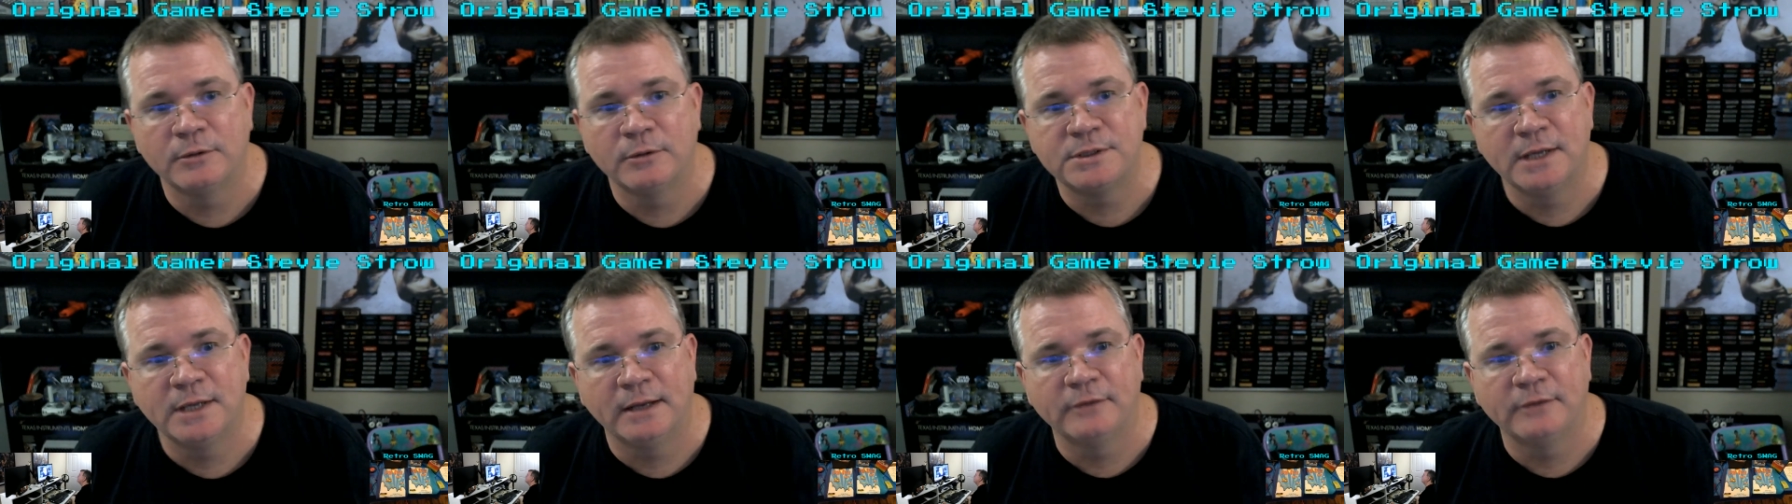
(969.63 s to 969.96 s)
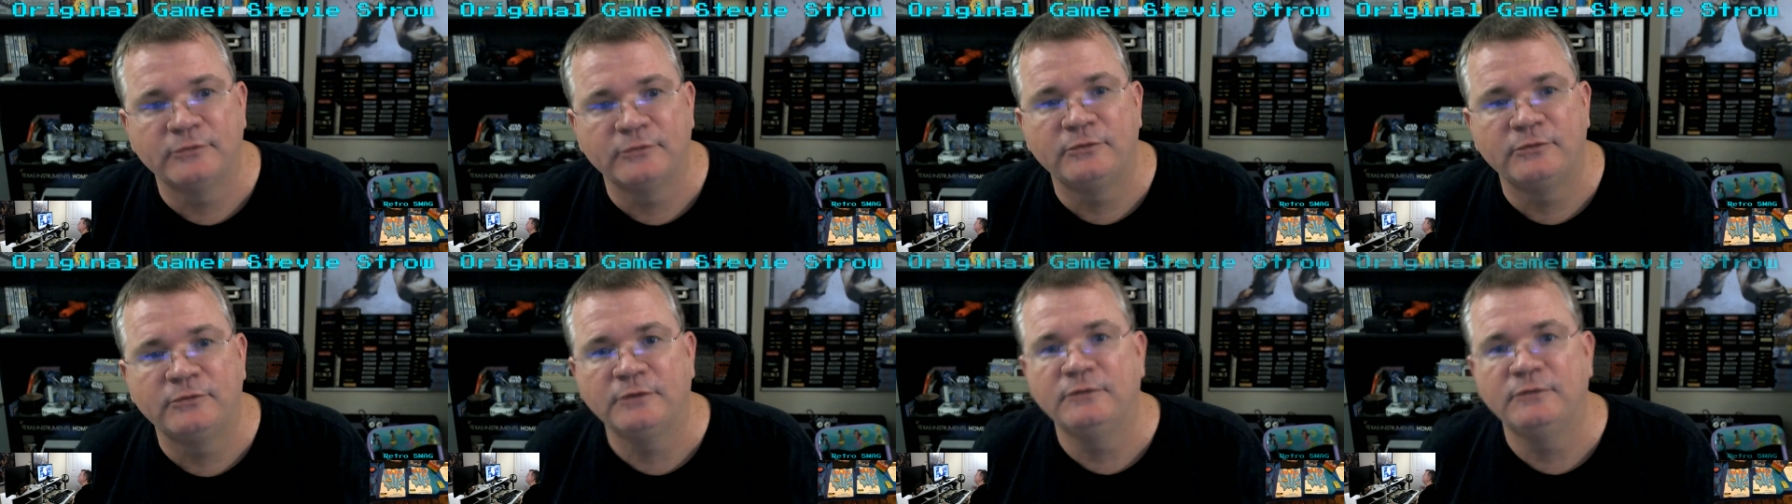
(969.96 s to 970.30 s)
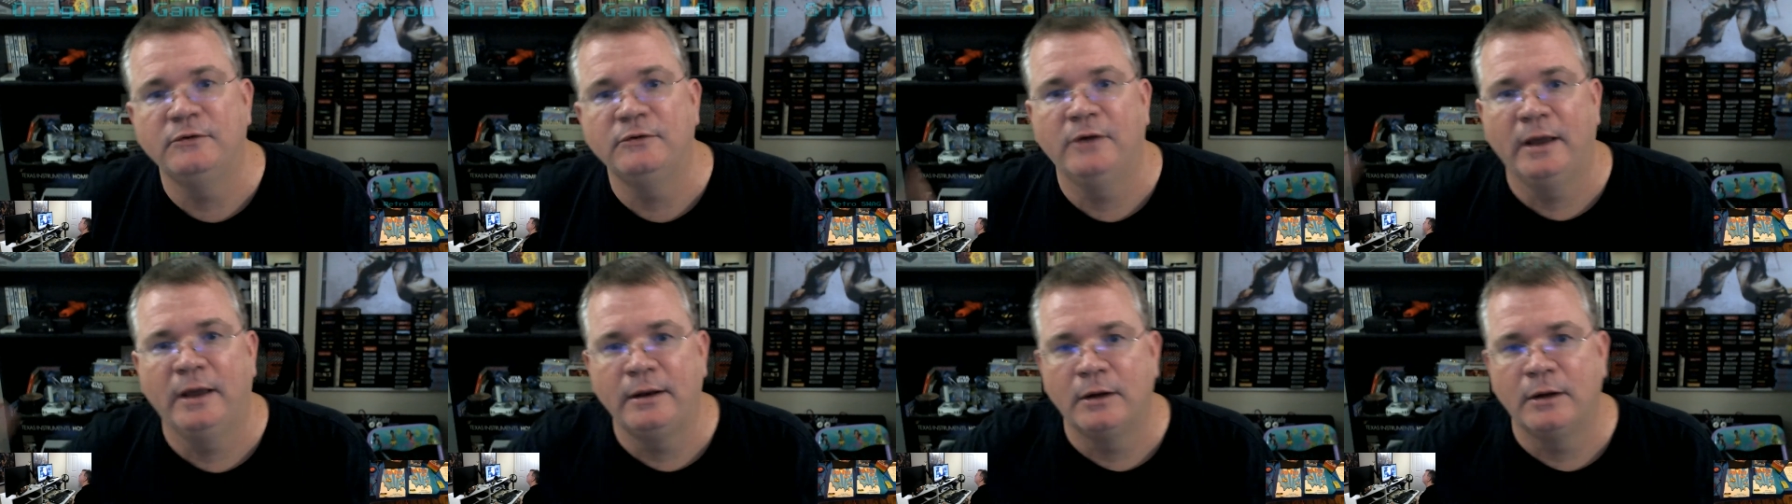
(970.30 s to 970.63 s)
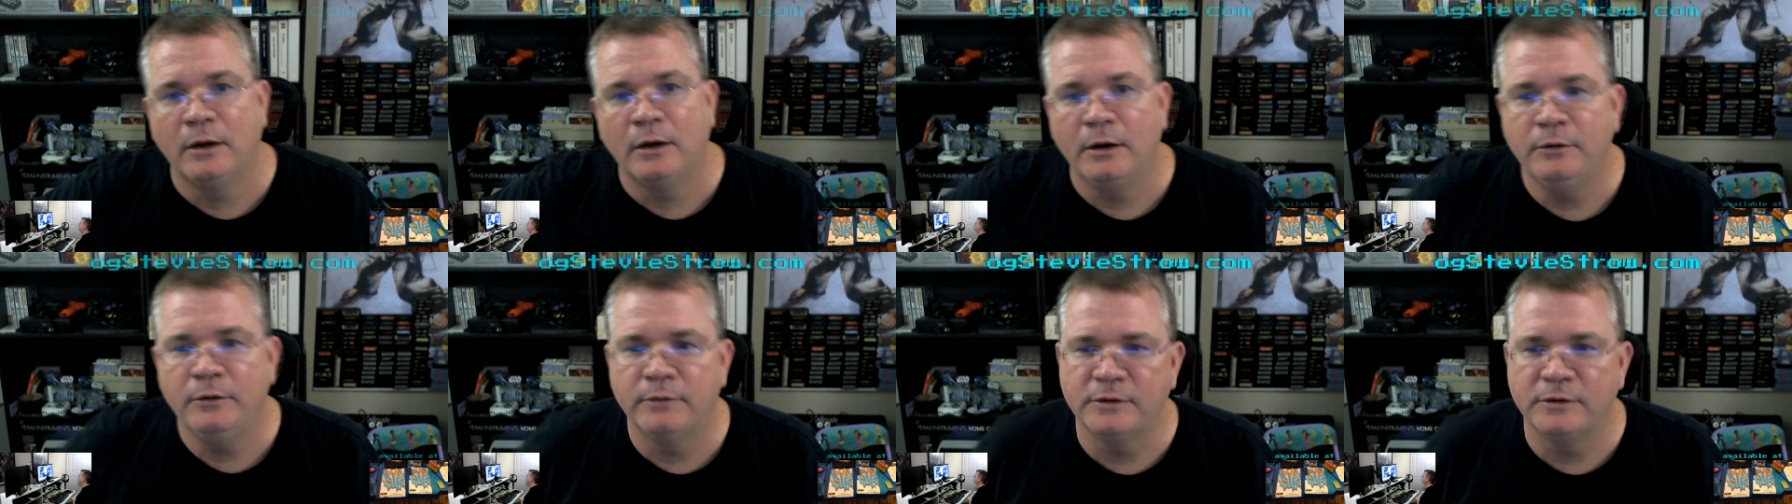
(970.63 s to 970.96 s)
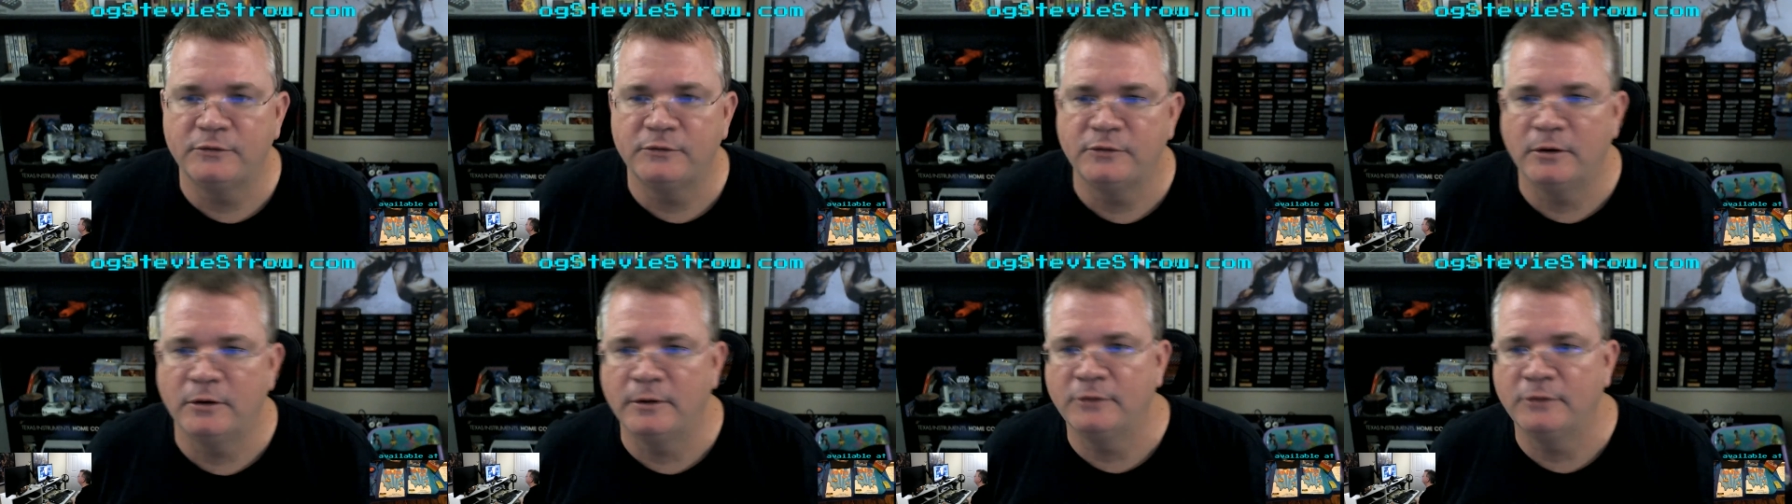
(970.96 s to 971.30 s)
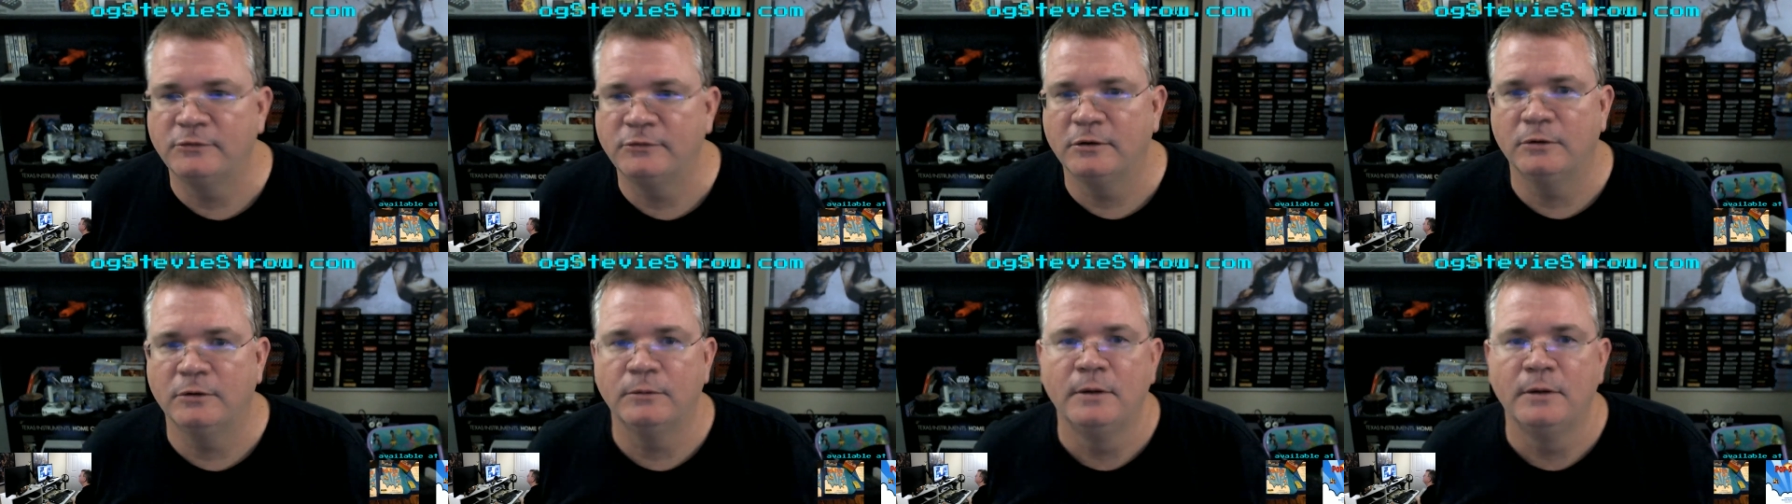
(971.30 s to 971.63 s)
which had a 6800 series.
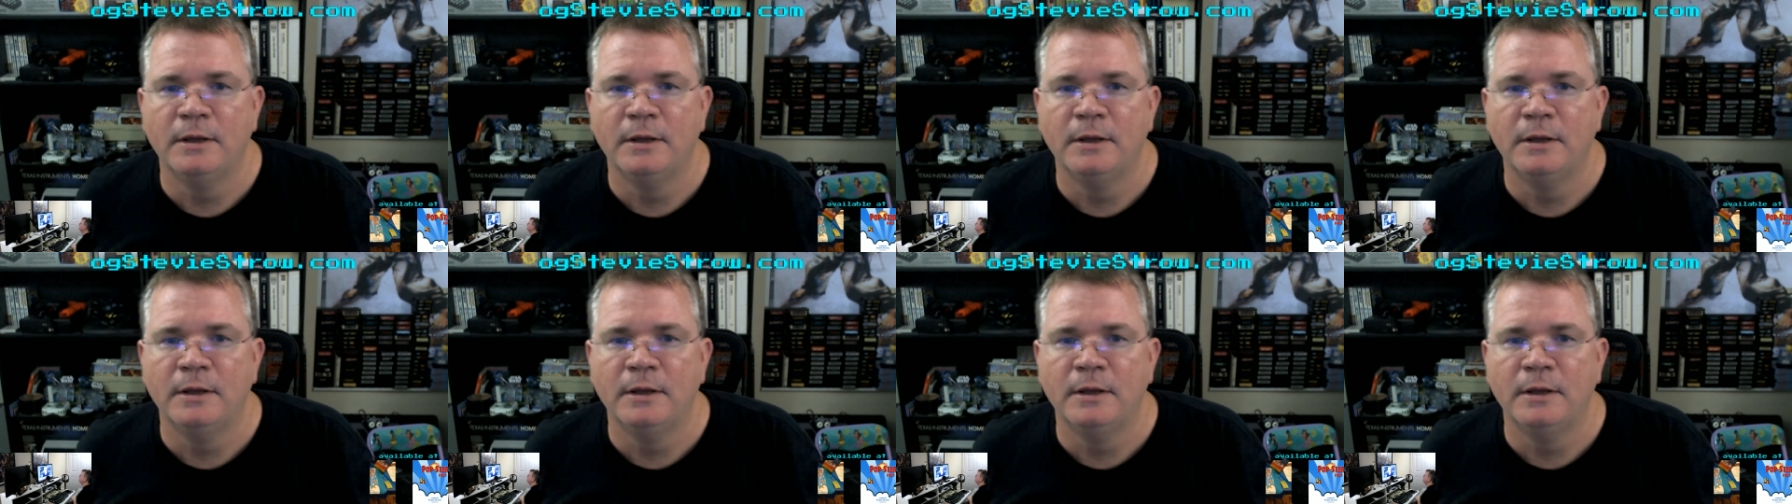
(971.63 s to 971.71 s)
So